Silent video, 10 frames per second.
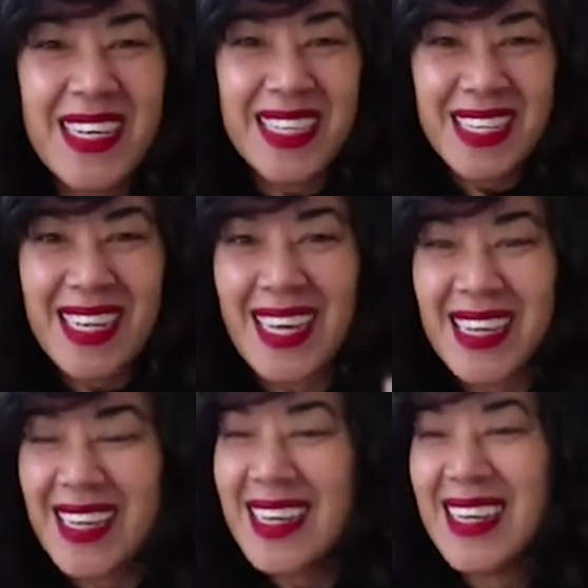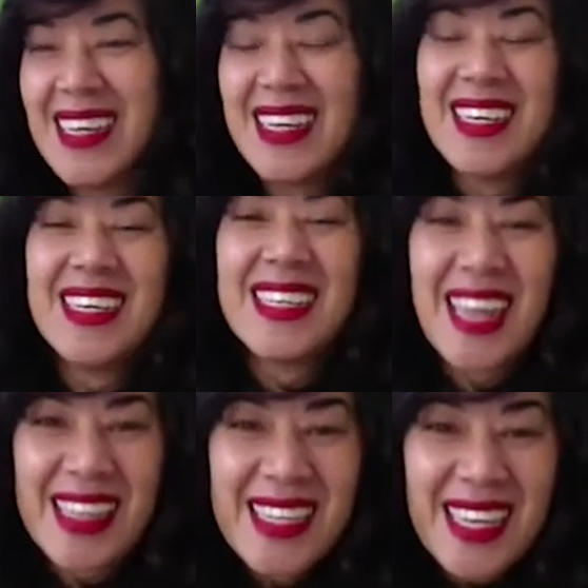and then like
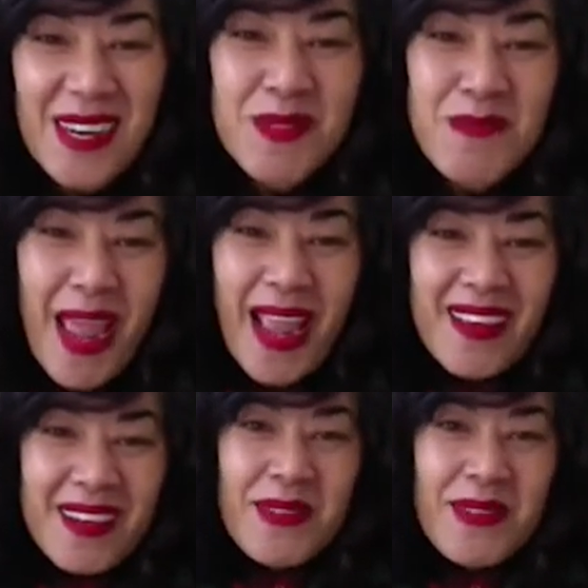nothing comes back.